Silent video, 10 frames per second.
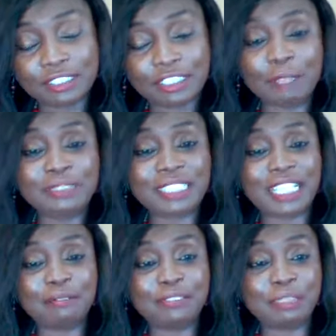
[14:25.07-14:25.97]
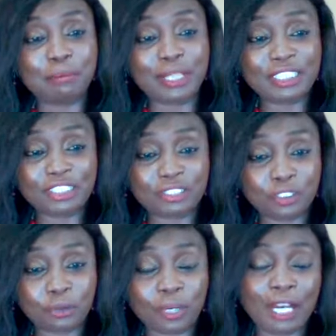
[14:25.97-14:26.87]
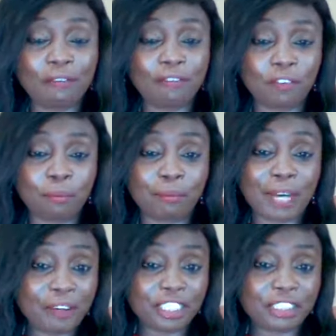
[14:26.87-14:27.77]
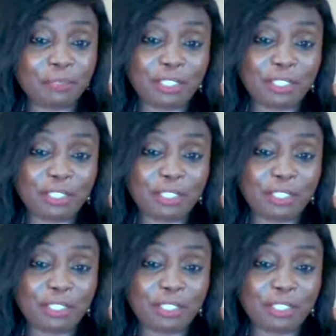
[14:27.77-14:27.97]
Sometimes the mentor you have for marriage